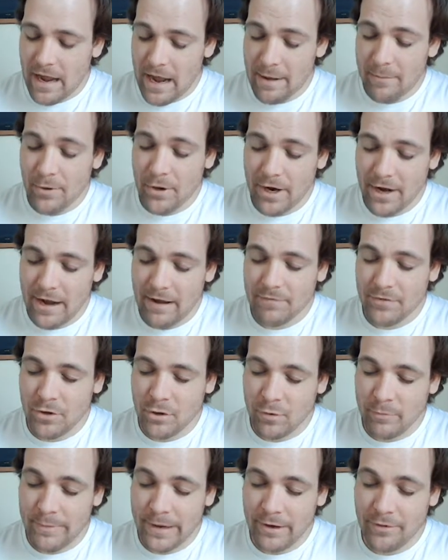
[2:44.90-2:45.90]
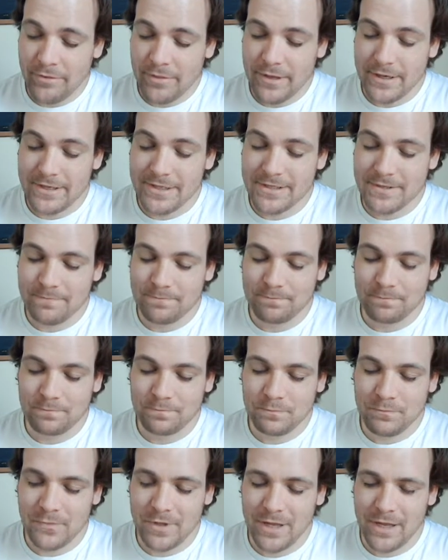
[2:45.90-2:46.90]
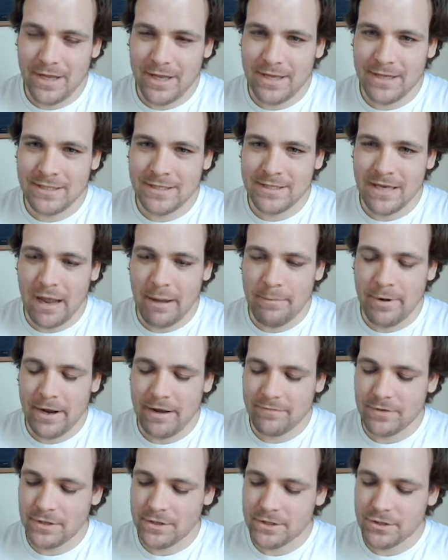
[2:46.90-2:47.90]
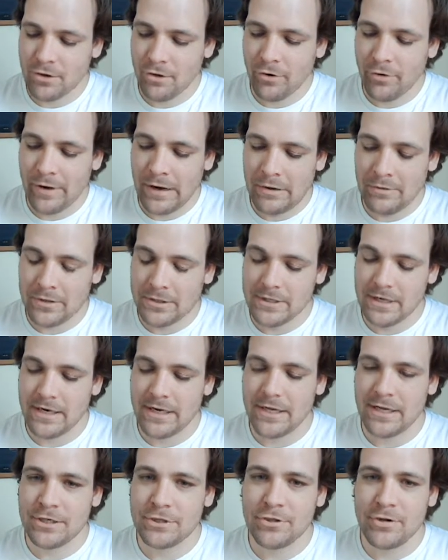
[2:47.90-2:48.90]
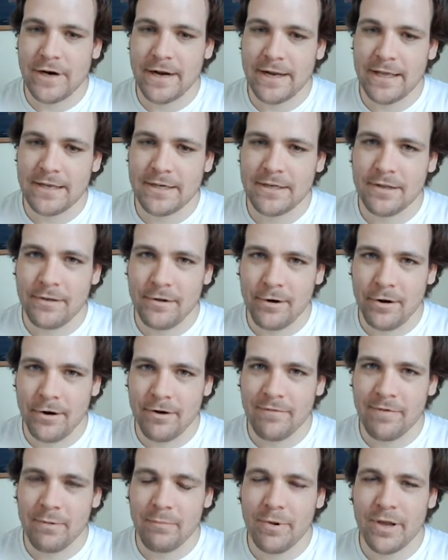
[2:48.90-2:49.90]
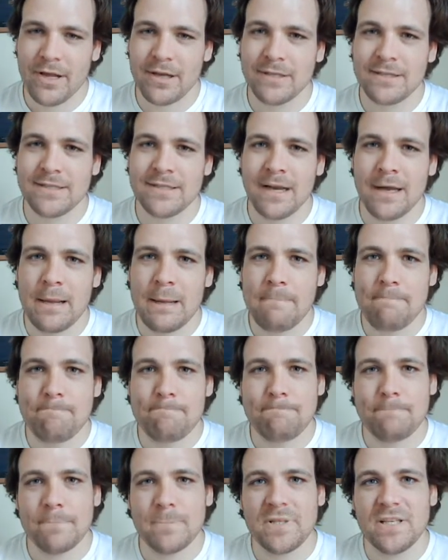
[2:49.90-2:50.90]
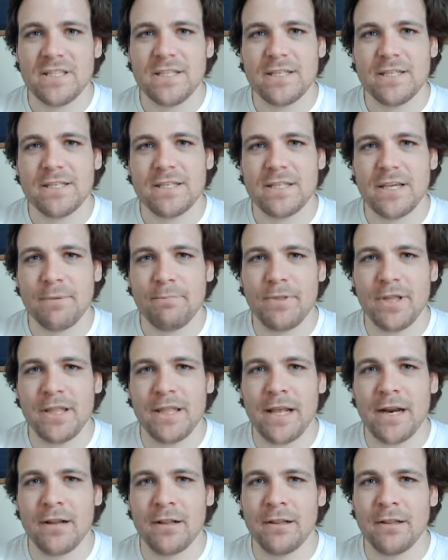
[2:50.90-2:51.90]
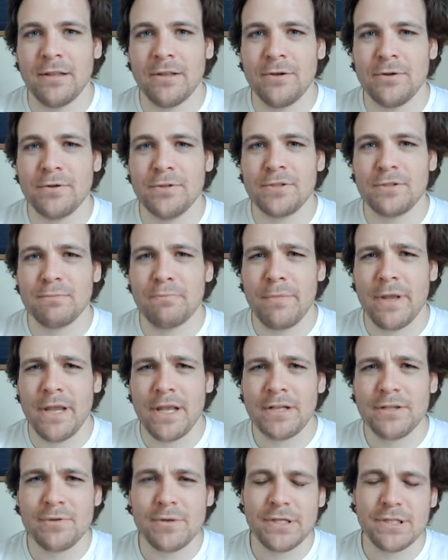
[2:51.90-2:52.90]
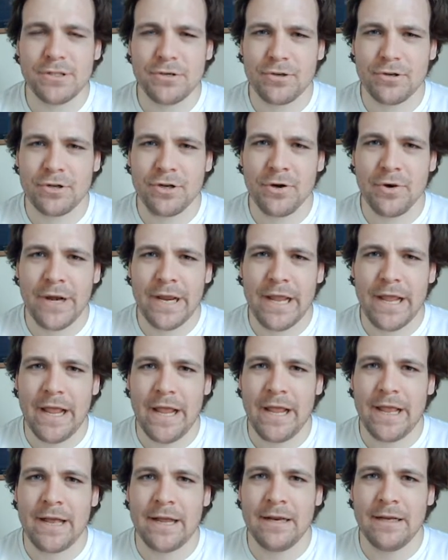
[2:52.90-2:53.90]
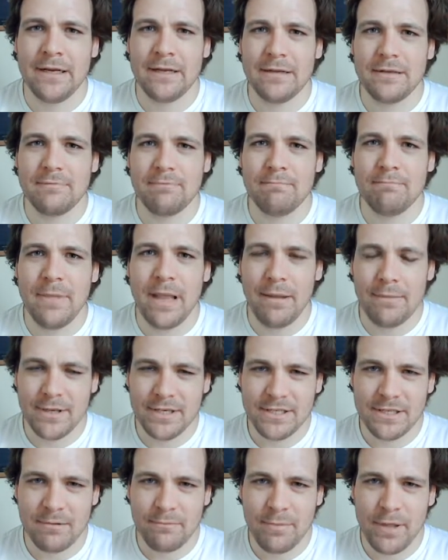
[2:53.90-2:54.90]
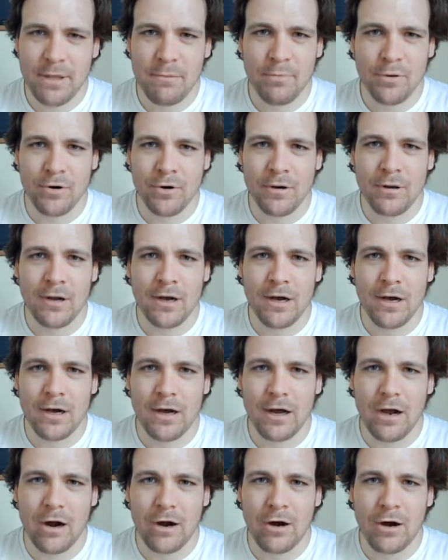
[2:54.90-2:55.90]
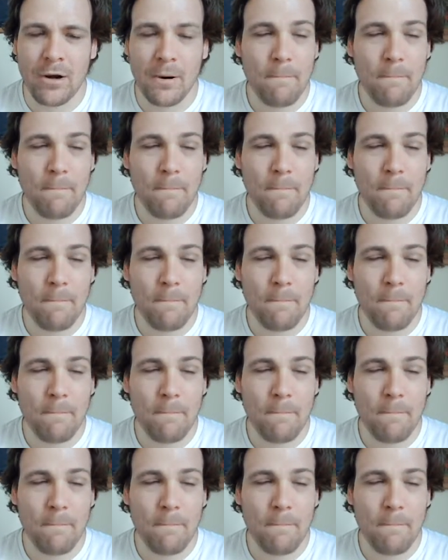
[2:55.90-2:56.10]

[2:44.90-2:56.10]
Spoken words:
to have to go about this is I'm going to have to skirt around this idea and try to get to the heart of it, because this is something that eludes me to a certain degree, and maybe some people are